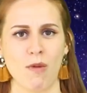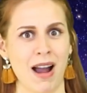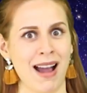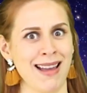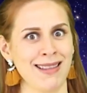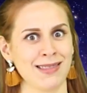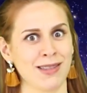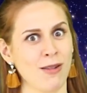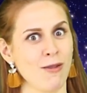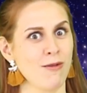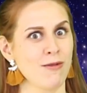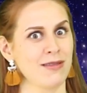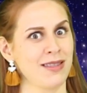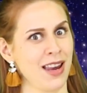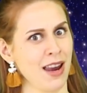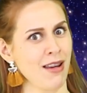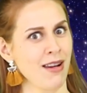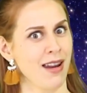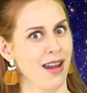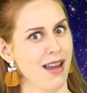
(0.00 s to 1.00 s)
Why so
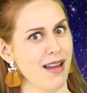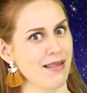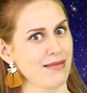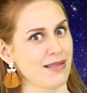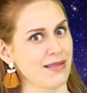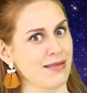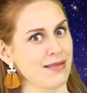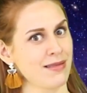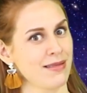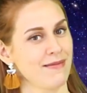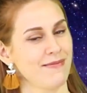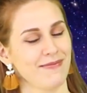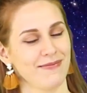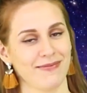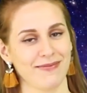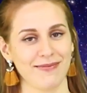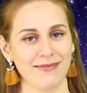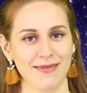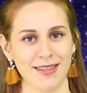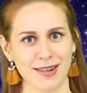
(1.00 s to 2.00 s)
serious?
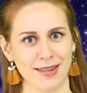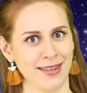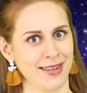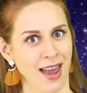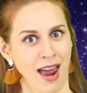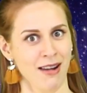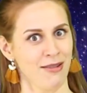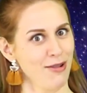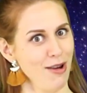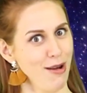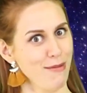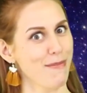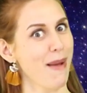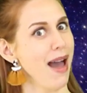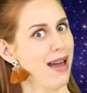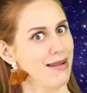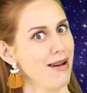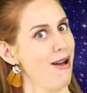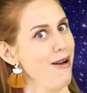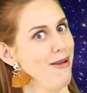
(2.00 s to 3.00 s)
Sun your
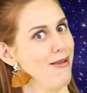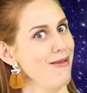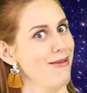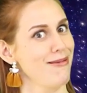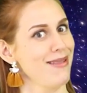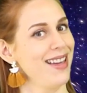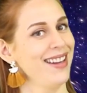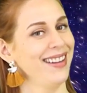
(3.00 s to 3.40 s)
butthole.